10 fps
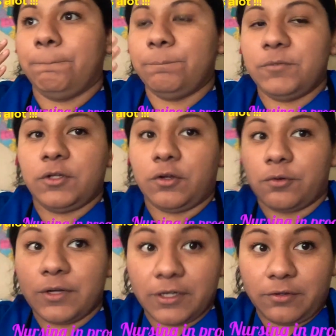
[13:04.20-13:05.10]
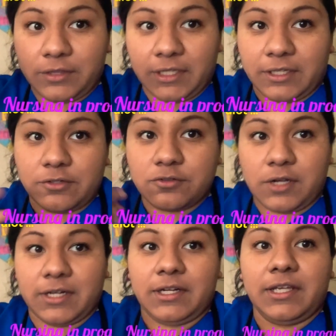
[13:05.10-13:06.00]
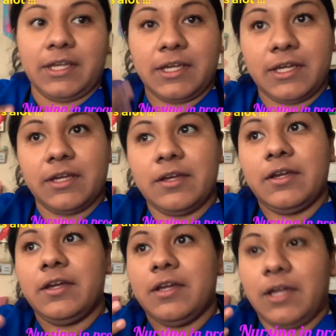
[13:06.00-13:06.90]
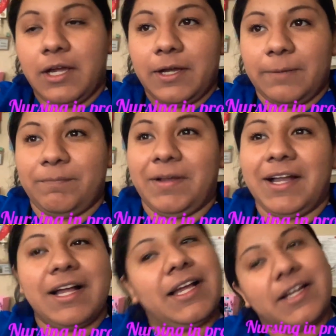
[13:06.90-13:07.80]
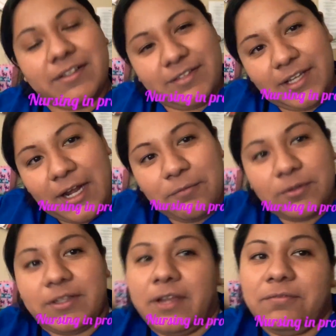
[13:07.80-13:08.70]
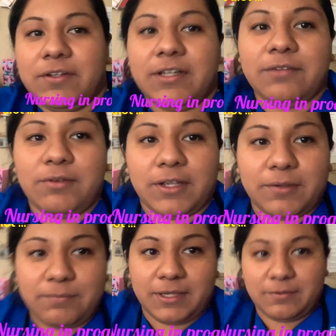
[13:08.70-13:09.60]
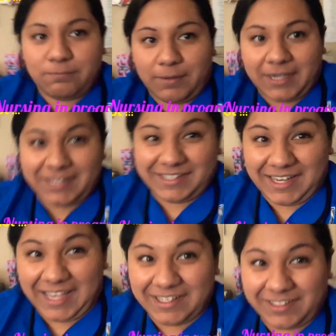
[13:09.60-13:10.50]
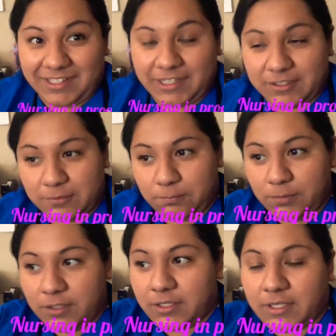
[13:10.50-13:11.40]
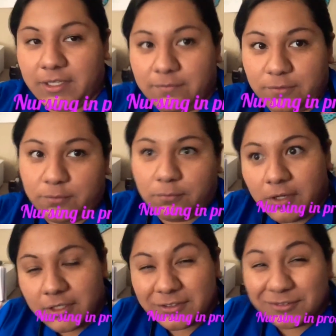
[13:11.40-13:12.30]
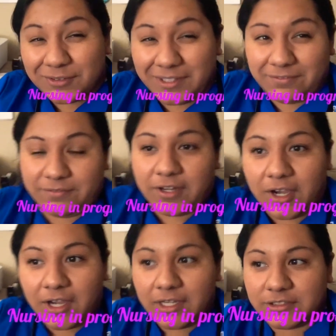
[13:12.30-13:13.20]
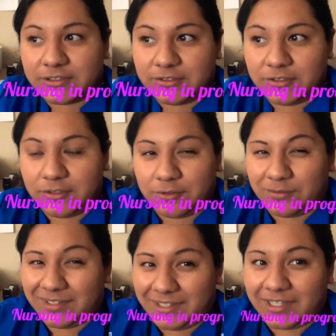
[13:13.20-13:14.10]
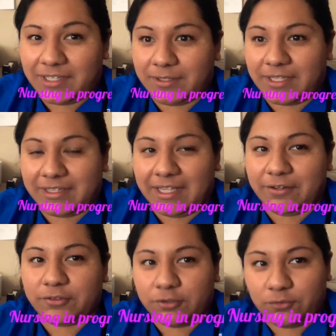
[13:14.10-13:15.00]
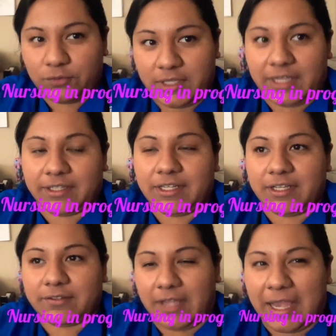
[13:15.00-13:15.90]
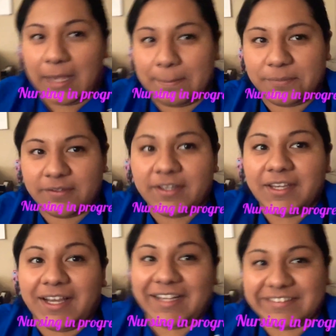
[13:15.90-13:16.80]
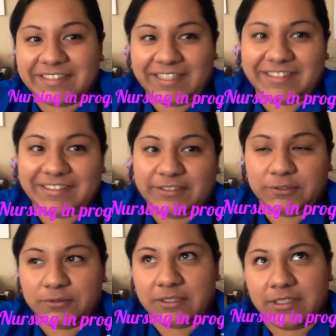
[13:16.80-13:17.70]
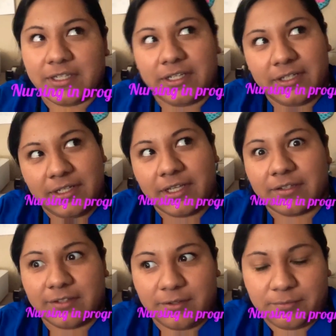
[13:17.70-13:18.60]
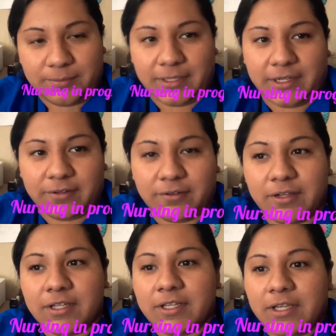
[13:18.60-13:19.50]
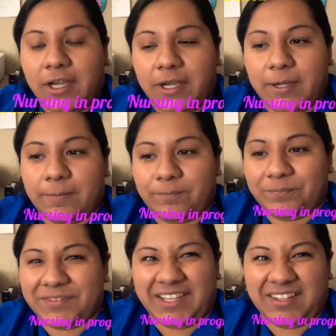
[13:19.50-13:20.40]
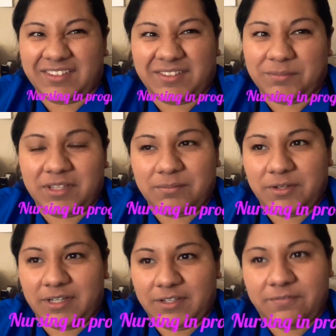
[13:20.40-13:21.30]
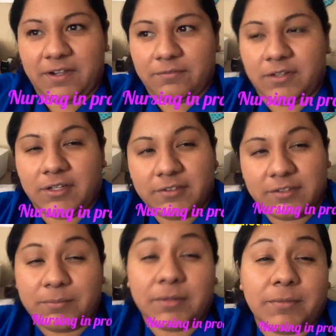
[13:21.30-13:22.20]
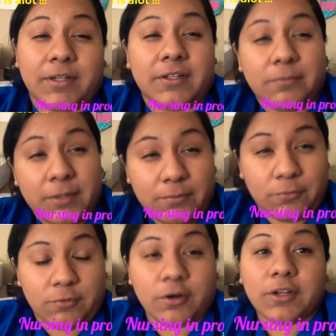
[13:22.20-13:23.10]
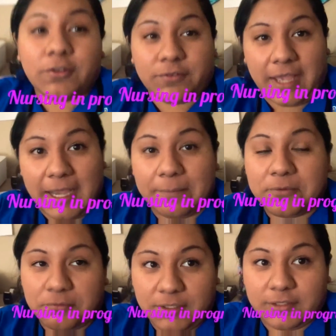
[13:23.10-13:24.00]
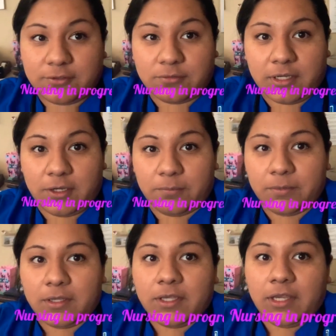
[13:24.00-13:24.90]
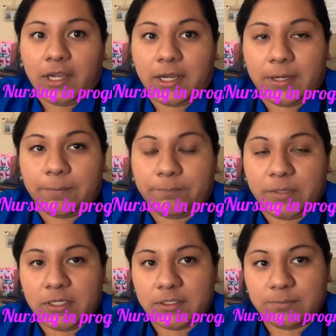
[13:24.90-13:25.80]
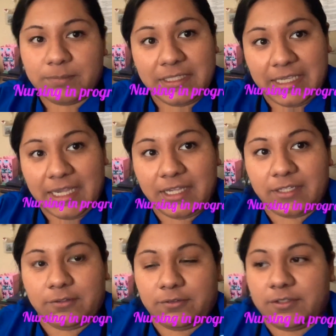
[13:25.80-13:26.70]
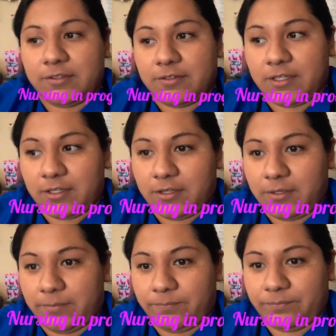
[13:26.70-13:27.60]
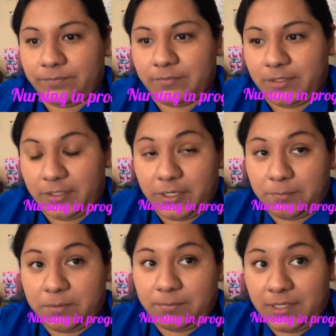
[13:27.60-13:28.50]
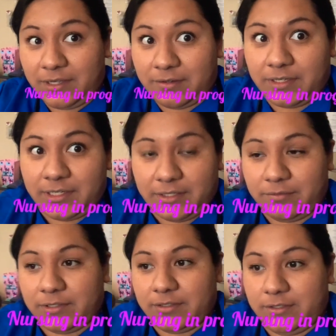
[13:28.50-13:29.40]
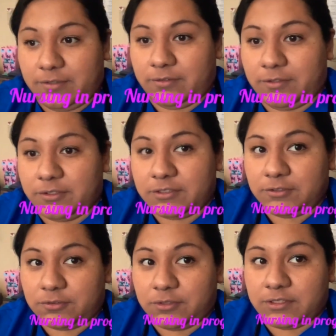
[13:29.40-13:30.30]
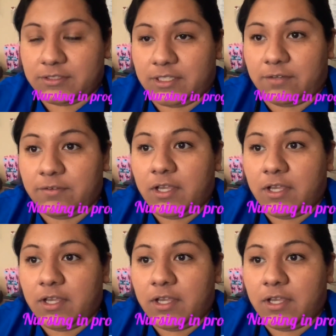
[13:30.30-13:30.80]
you know, critical thinking. Try to get like I said, I would definitely recommend buying an NCLEX book if you want to. If not, just, you know, go online, get those free NCLEX apps. That's what I did too, and it kind of like helps me out. Yeah, some of them are like $5, some of them are a little bit more. Those apps really do help. But yeah, those things that are helping me out right now with, you know, nursing school and stuff.